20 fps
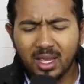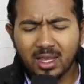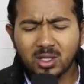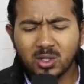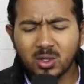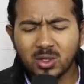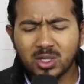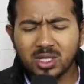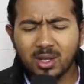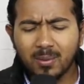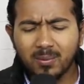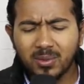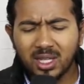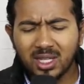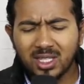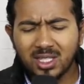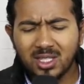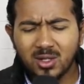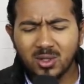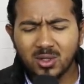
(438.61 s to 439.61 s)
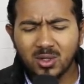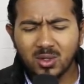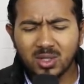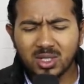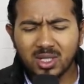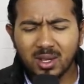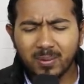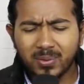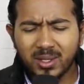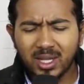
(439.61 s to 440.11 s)
Do something new, do
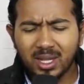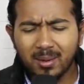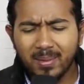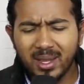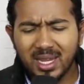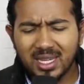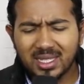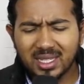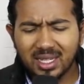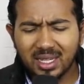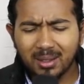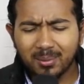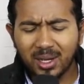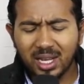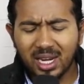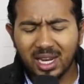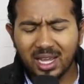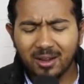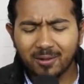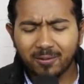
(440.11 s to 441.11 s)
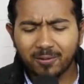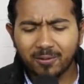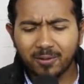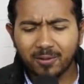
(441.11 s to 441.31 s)
something amazing in my life.